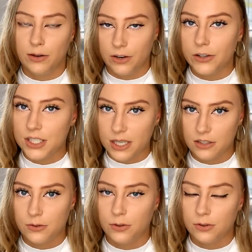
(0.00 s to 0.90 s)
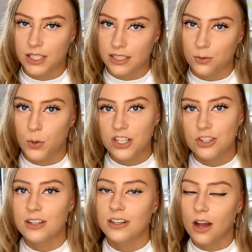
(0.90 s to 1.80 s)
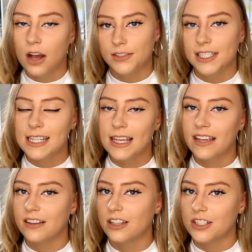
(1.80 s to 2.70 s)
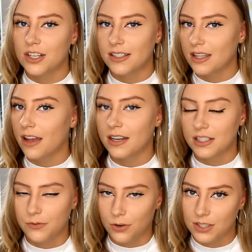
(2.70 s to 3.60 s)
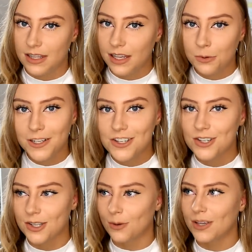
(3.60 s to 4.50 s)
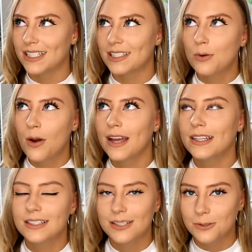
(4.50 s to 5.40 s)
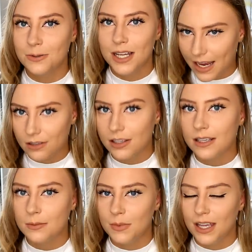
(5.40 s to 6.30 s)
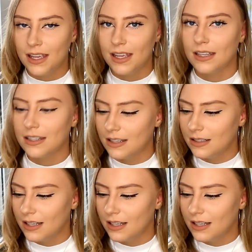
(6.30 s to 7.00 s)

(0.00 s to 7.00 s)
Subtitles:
very stressful situation, and obviously English is not his first language, so he's trying to tell him in